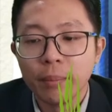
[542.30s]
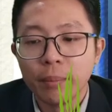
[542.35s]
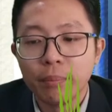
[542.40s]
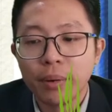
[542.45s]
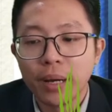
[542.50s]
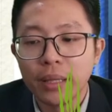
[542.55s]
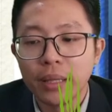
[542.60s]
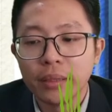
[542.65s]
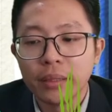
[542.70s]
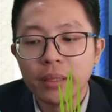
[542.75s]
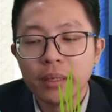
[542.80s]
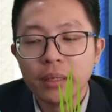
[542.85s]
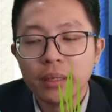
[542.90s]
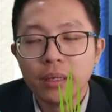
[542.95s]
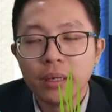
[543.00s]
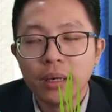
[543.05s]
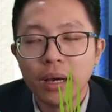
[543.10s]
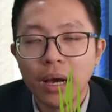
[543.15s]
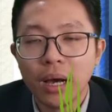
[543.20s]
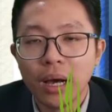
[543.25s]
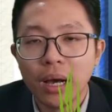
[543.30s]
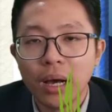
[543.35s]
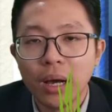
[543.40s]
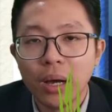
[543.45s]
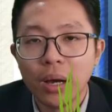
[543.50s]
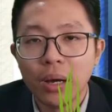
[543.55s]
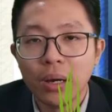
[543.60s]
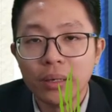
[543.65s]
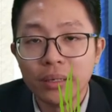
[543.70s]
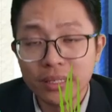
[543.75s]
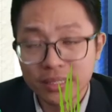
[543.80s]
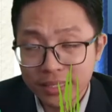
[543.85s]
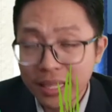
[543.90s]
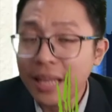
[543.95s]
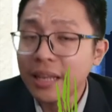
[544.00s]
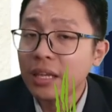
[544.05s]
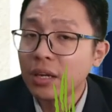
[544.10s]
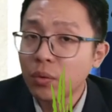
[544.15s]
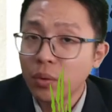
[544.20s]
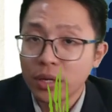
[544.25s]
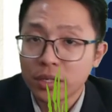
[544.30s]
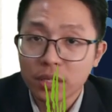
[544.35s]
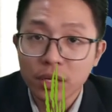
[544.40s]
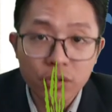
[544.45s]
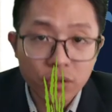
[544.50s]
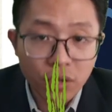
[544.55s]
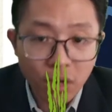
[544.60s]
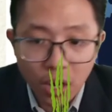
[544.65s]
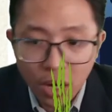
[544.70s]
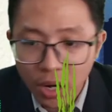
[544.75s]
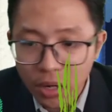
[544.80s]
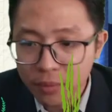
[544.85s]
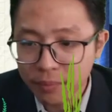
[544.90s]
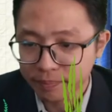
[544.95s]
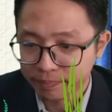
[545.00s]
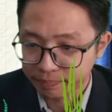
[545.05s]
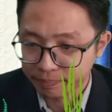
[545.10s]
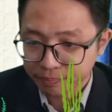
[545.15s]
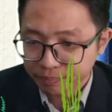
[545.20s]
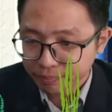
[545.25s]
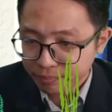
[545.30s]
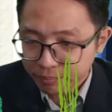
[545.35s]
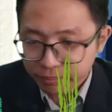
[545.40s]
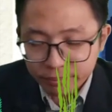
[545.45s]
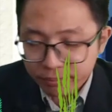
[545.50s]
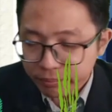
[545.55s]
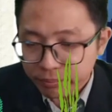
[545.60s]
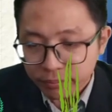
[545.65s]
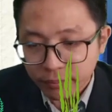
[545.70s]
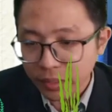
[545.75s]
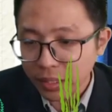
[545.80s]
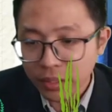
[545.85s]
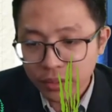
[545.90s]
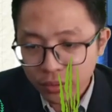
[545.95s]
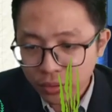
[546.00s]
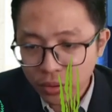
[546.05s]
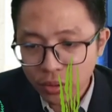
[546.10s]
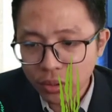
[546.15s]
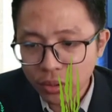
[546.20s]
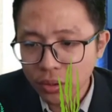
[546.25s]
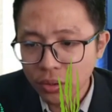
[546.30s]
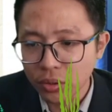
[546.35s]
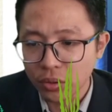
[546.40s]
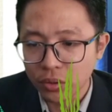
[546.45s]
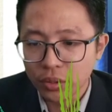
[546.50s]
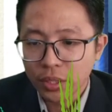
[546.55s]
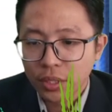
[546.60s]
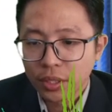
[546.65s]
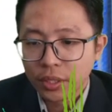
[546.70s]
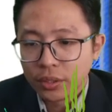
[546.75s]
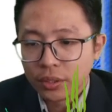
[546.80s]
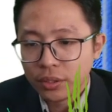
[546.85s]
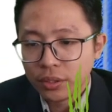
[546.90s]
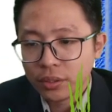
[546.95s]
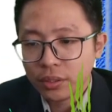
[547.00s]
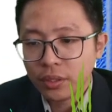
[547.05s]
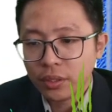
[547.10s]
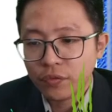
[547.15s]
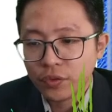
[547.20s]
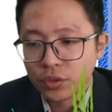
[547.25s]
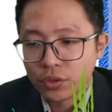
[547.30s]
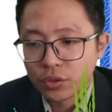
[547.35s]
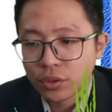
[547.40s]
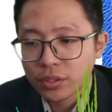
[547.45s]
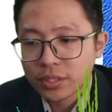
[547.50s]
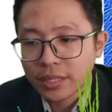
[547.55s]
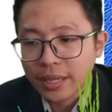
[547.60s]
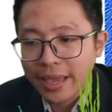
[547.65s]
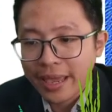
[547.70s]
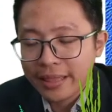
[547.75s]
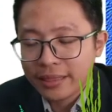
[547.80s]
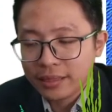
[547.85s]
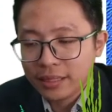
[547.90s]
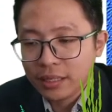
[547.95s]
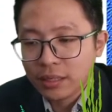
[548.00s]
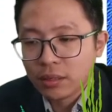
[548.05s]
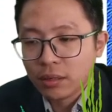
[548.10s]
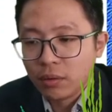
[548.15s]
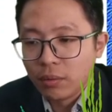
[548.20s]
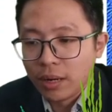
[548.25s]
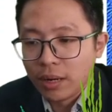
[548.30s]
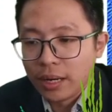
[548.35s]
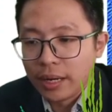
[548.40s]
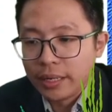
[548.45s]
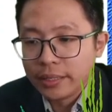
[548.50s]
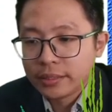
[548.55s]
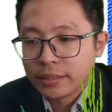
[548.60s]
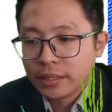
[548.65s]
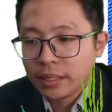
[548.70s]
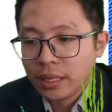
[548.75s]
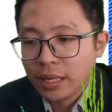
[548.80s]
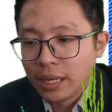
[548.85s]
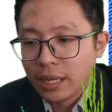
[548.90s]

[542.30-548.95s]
But is that equation wrong? No. If you choose the anti-clockwise,